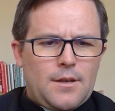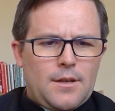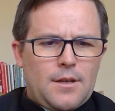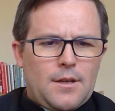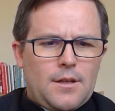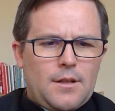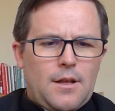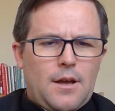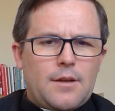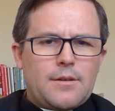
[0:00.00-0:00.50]

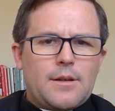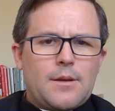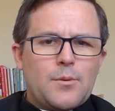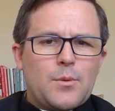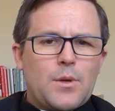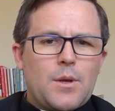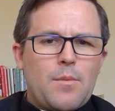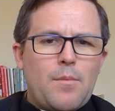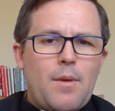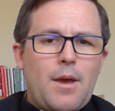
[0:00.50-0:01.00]
A lot of times we
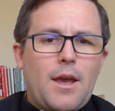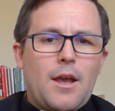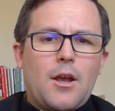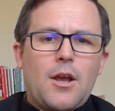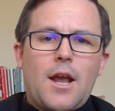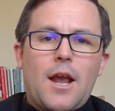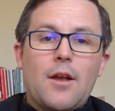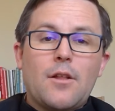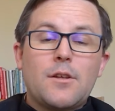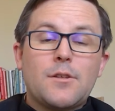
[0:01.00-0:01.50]
can make
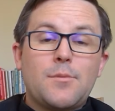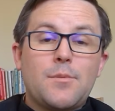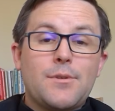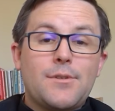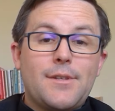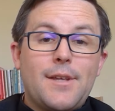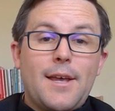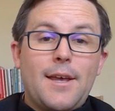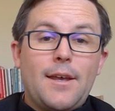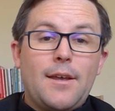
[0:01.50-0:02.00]
careless
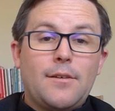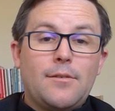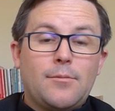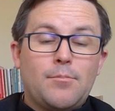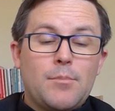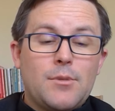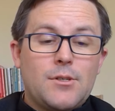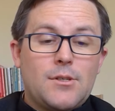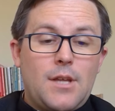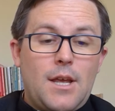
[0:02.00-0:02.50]

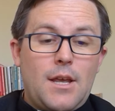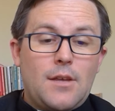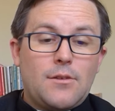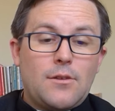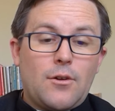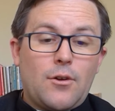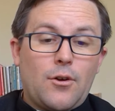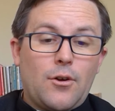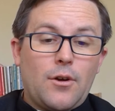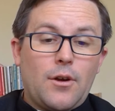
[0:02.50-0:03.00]
mistakes
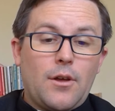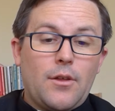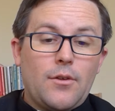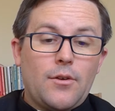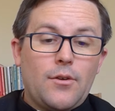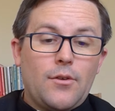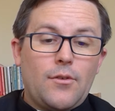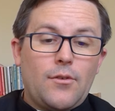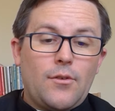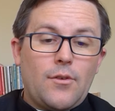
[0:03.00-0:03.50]
that hurt
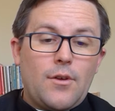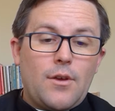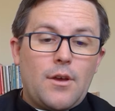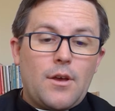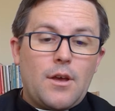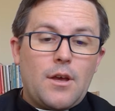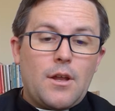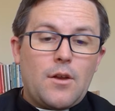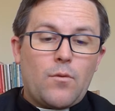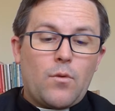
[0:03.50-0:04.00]
others,
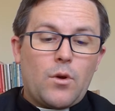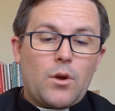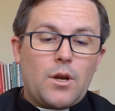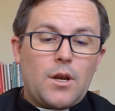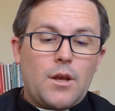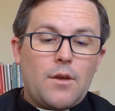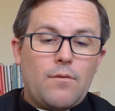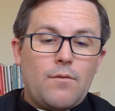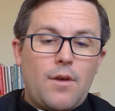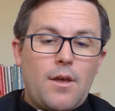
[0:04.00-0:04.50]
and if we're going to
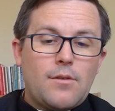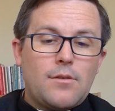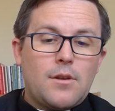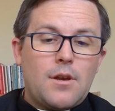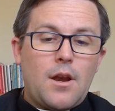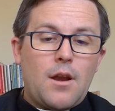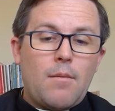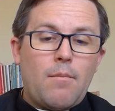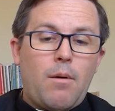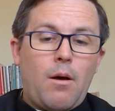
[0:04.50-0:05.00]
invest in
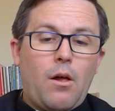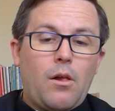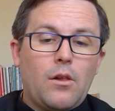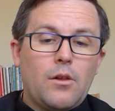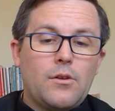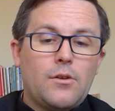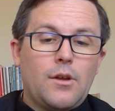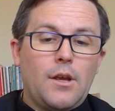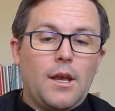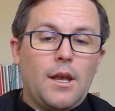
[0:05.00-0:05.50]
an
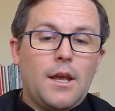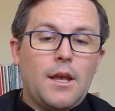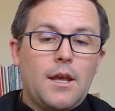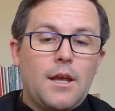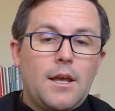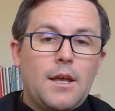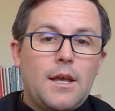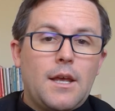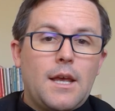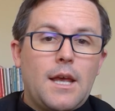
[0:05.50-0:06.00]
apology,
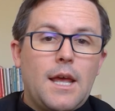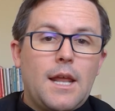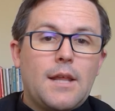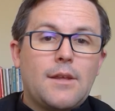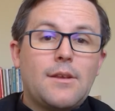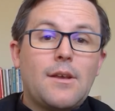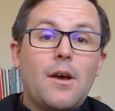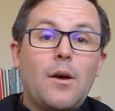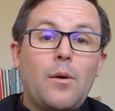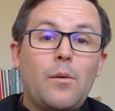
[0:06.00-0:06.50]
it
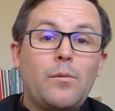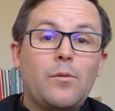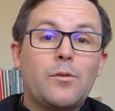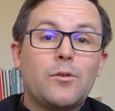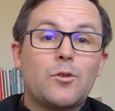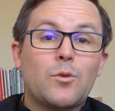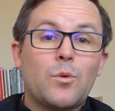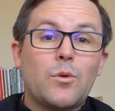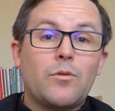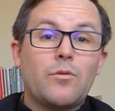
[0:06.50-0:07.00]
is helpful
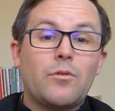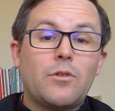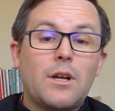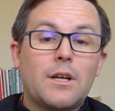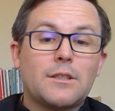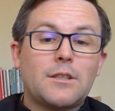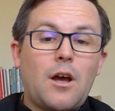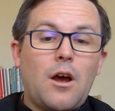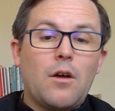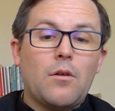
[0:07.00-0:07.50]
to
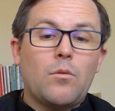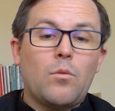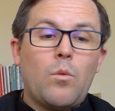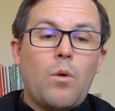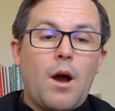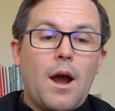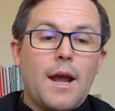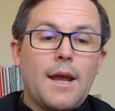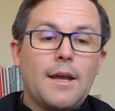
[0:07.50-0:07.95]
reflect on why.